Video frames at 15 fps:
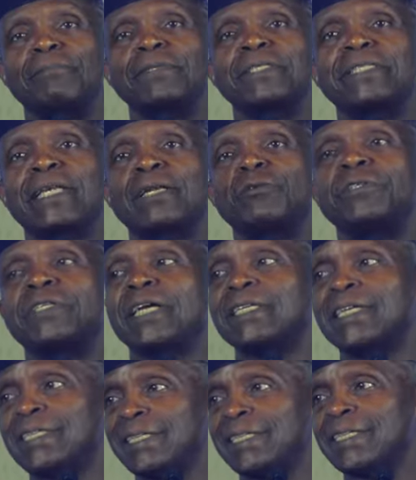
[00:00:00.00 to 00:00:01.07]
Mrs.
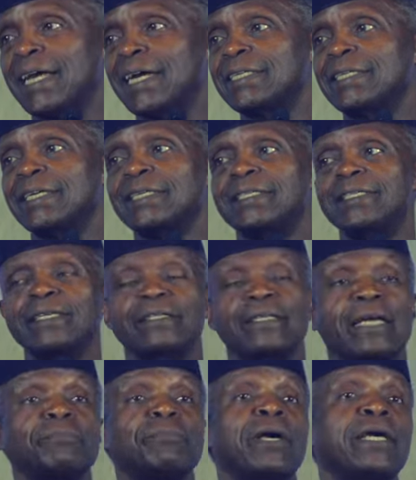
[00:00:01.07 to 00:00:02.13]
Elushade decided
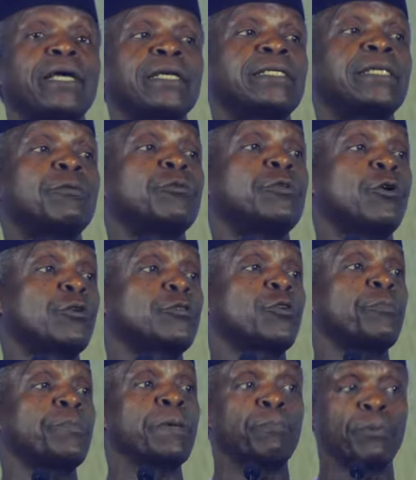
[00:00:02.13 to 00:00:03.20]
that my essay would
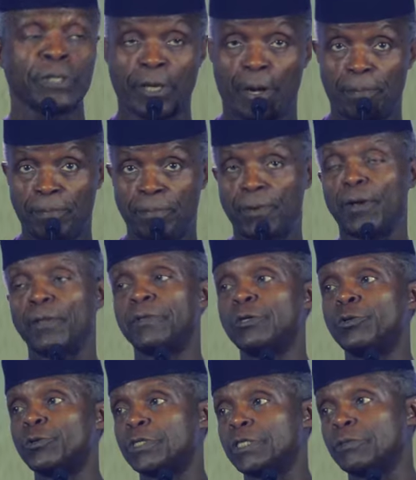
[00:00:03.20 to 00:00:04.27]
also be put up on the
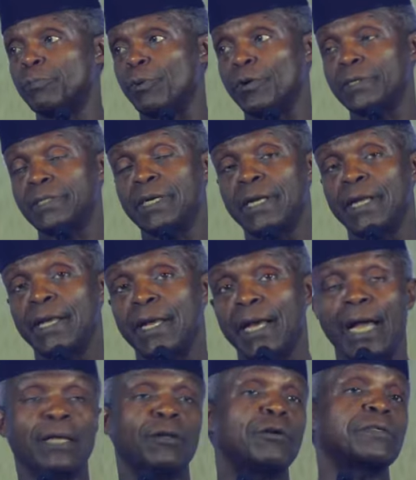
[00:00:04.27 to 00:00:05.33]
notice board
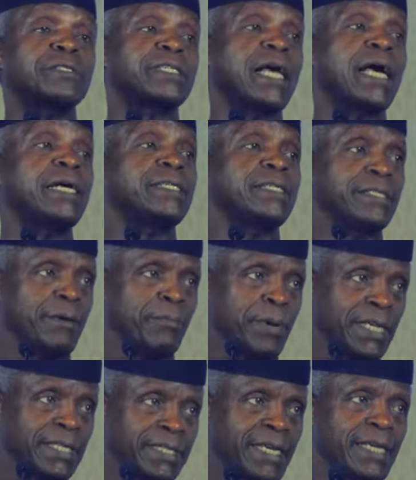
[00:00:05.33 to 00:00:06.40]
alongside the
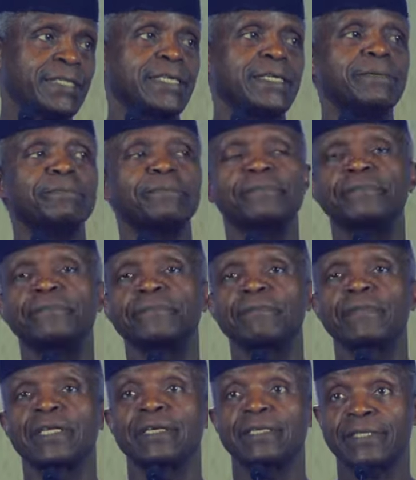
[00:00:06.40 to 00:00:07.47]
best essay.
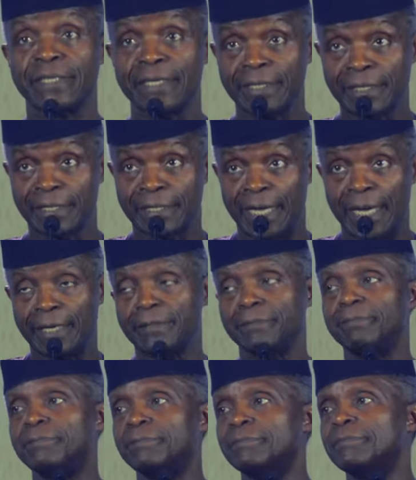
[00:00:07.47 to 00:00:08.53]
Since
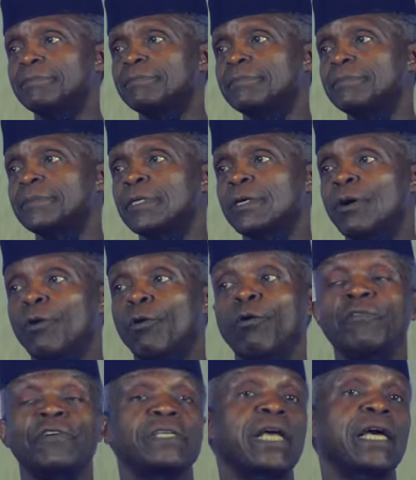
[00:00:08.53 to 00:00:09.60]
then,
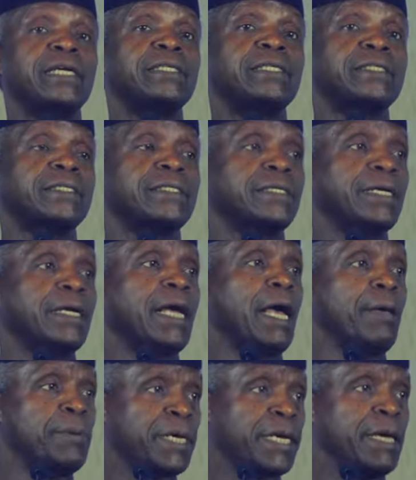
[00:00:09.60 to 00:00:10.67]
overnight,
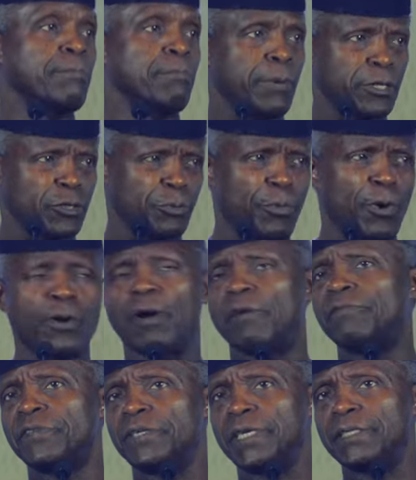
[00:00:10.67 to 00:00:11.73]
I became much more
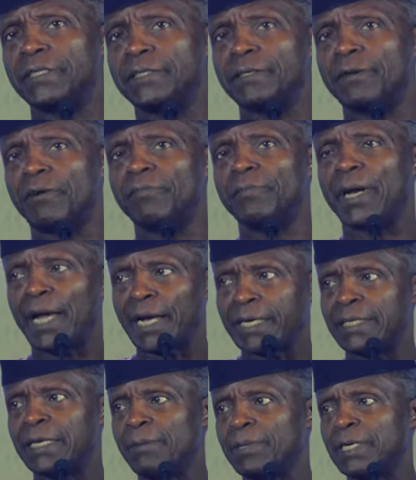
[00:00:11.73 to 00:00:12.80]
confident of my
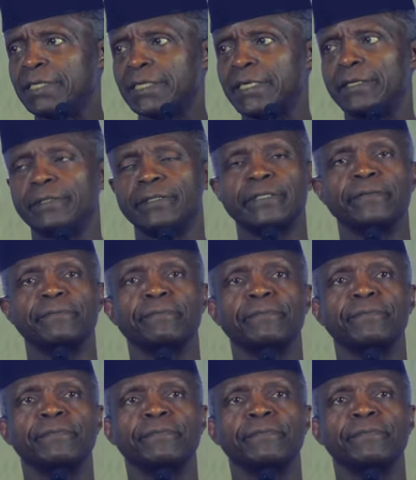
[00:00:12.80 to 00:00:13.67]
academic skills.